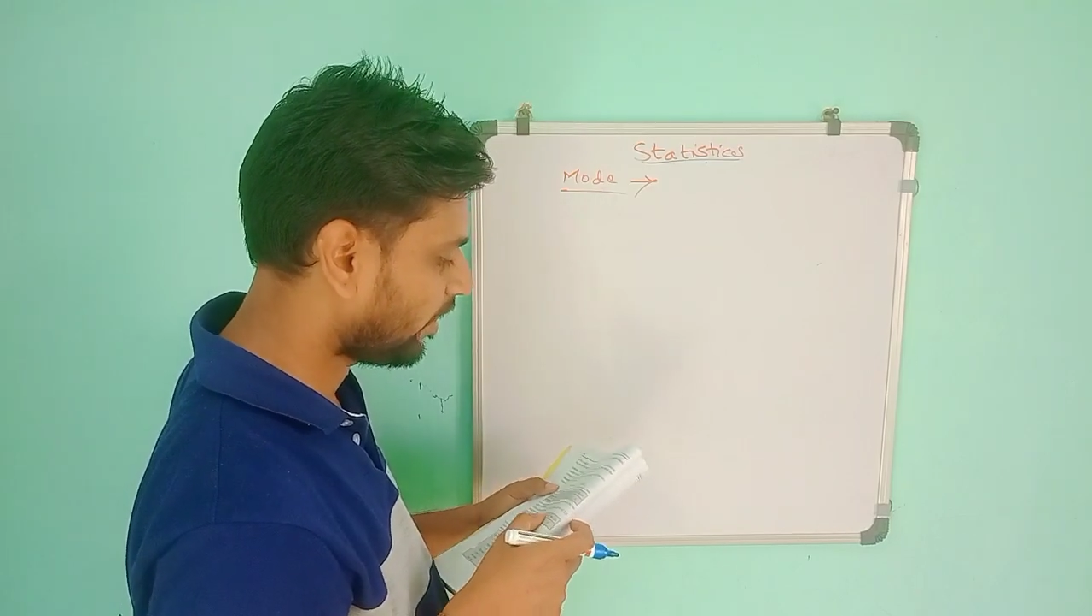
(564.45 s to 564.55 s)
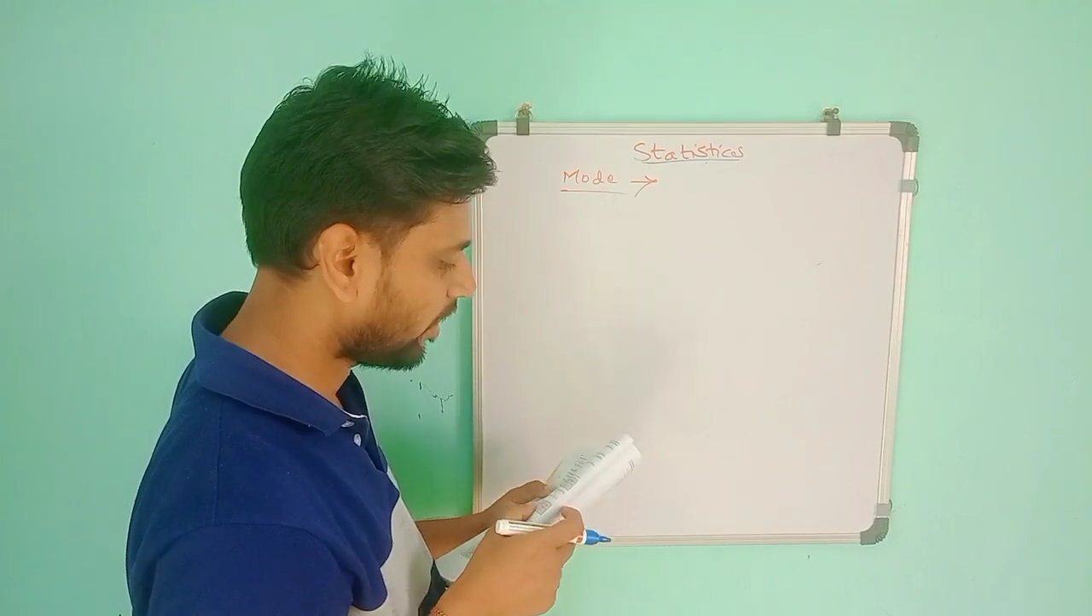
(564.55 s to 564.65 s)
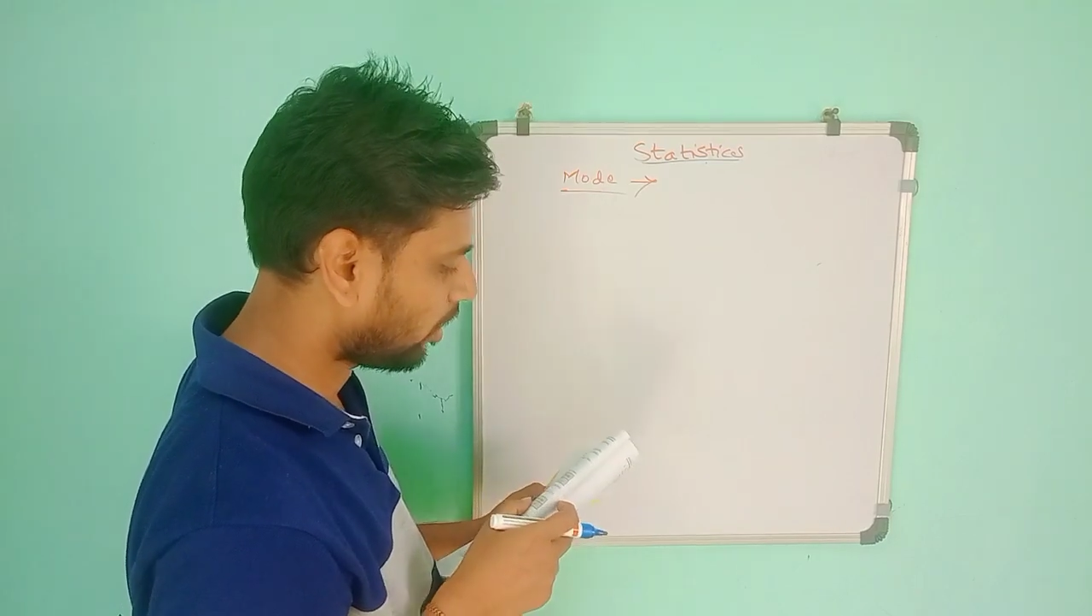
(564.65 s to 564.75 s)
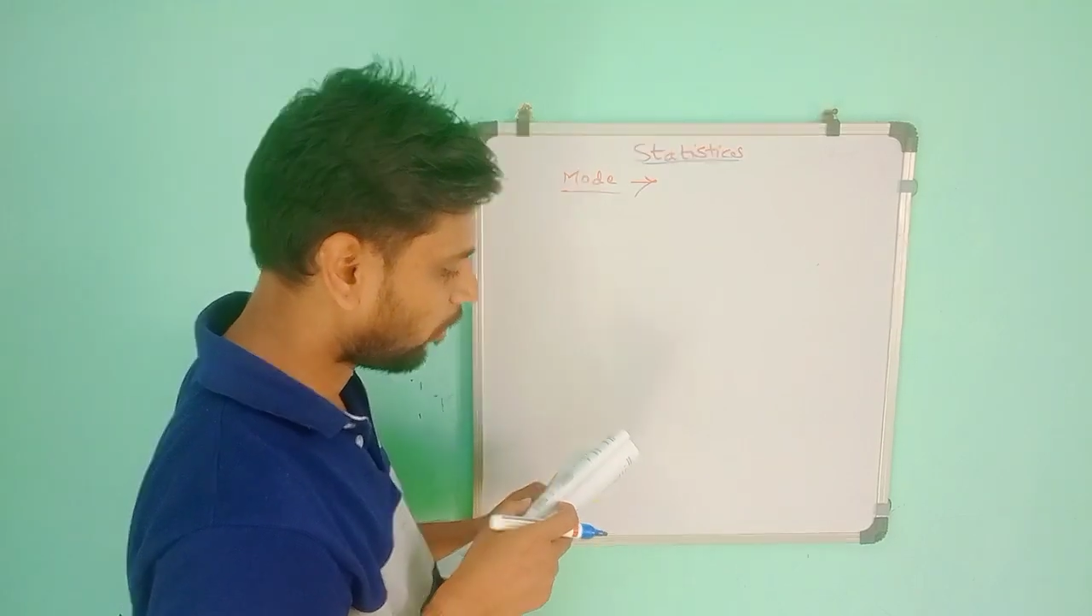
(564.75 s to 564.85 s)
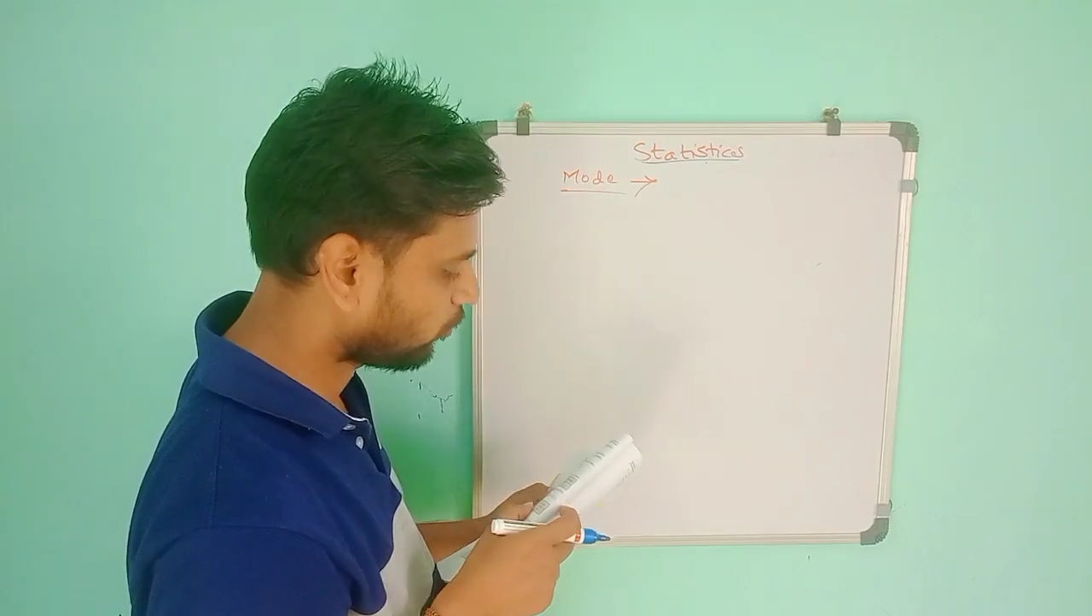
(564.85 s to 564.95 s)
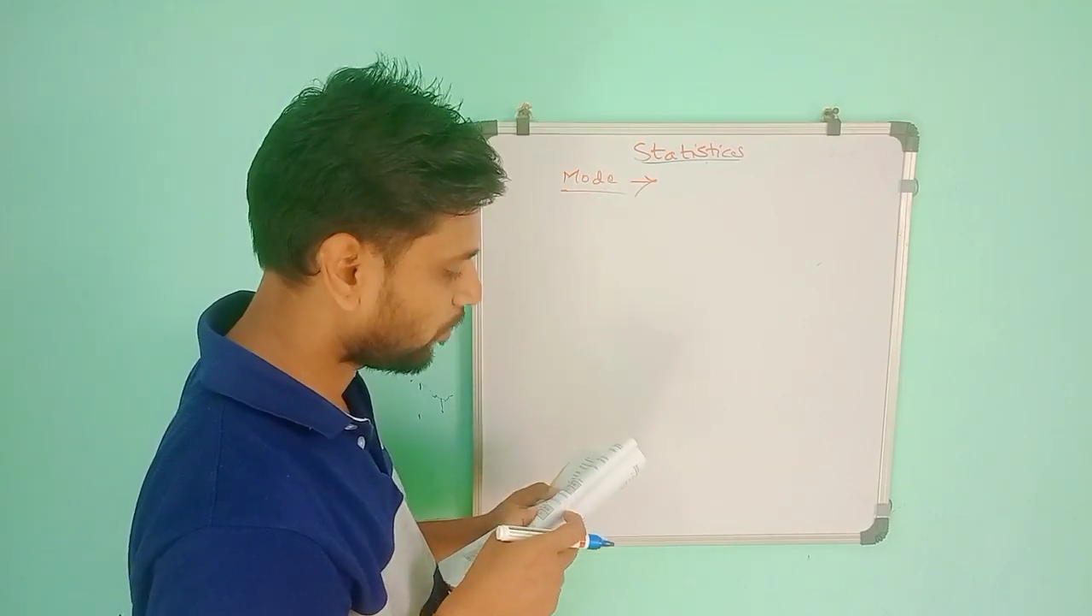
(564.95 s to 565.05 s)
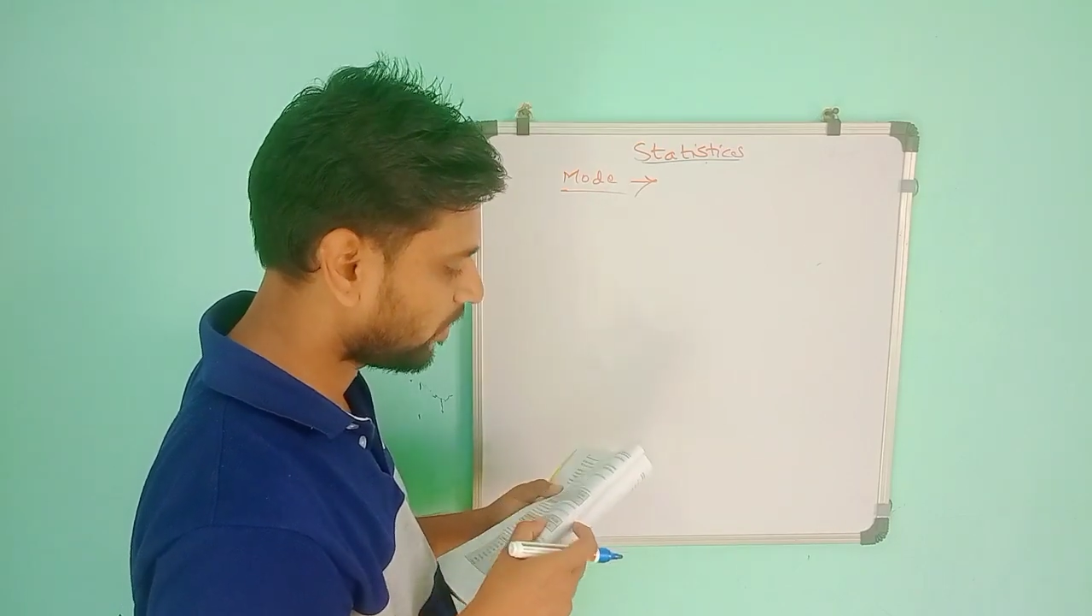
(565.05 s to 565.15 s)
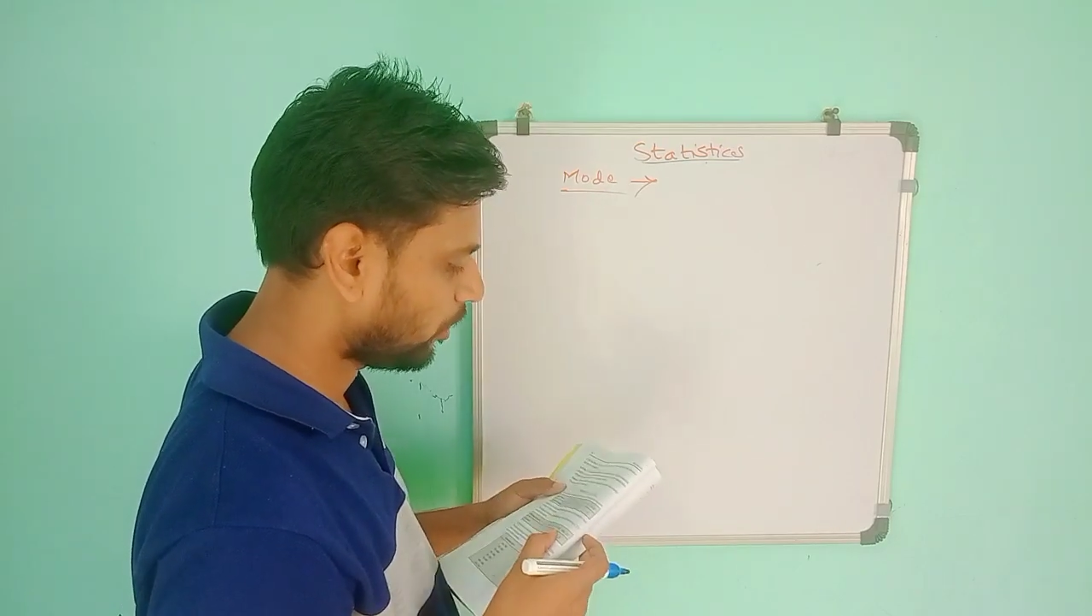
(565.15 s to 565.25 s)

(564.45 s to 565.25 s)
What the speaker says: in a hospital